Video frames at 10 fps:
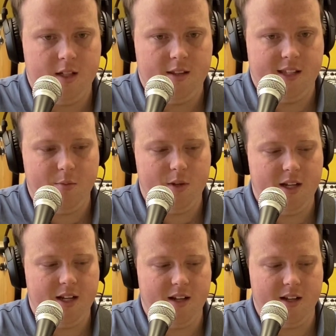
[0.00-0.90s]
Then we
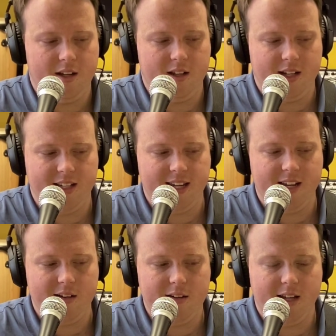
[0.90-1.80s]
hit it
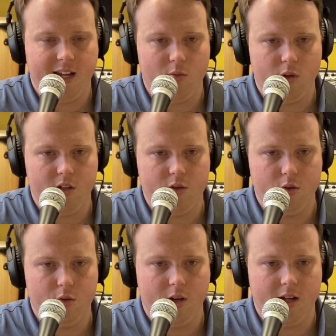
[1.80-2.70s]
again, and we
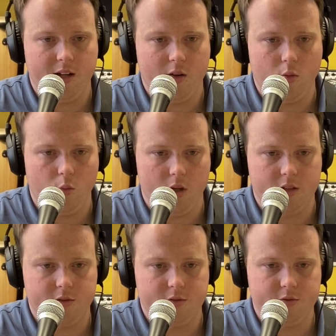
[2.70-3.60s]
do
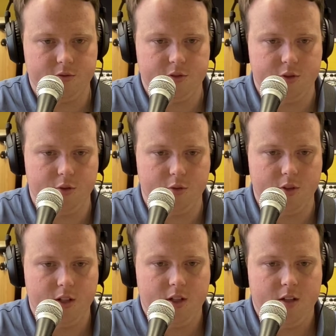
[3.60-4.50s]
1, 2,
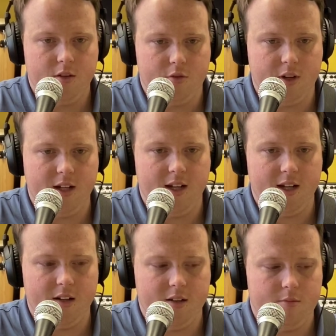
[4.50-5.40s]
3,
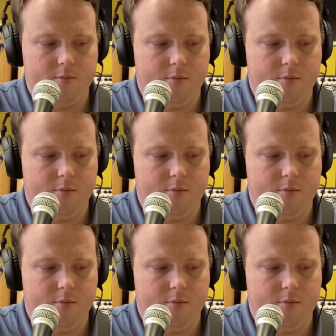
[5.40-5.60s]
and